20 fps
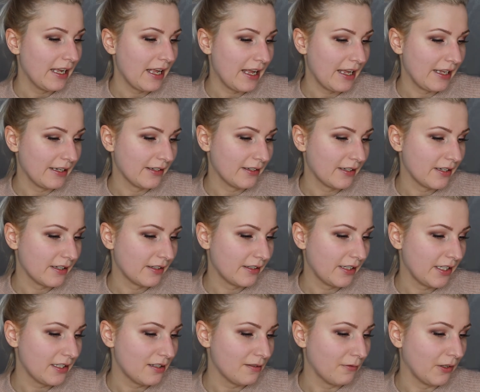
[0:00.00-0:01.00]
And
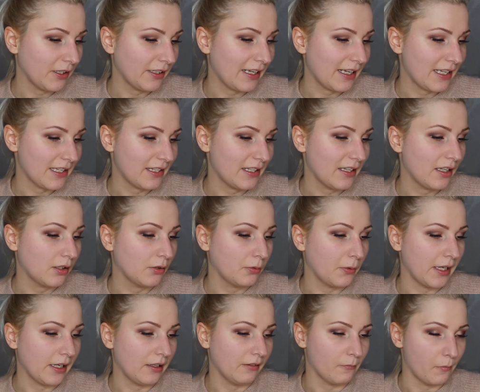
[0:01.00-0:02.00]
this one has
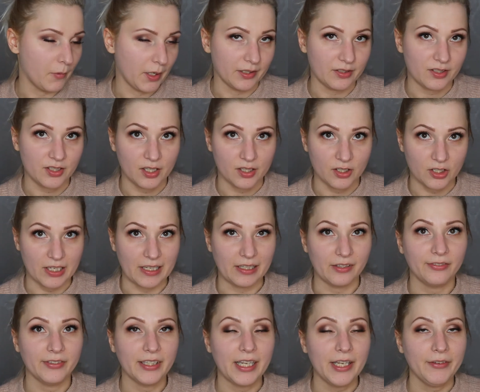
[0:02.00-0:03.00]
12 months
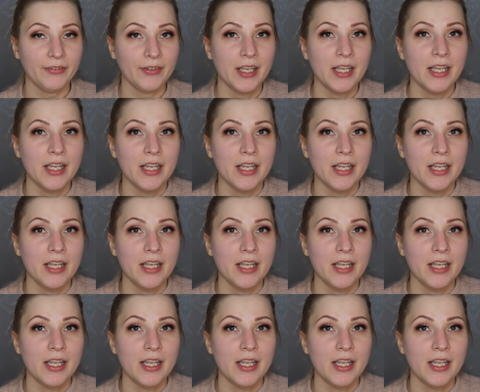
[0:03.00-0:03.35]
shelf life.